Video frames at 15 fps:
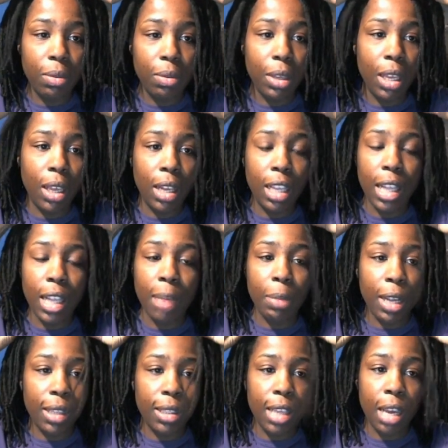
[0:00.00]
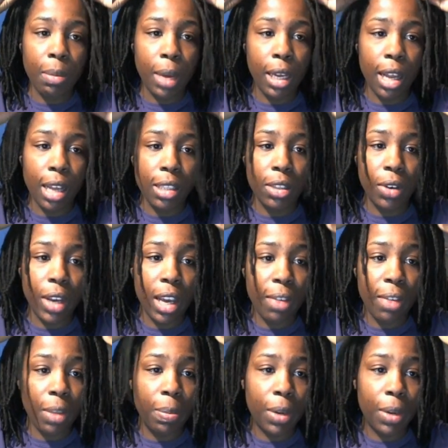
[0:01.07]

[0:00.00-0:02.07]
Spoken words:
and I'm not saying my locks are heavy,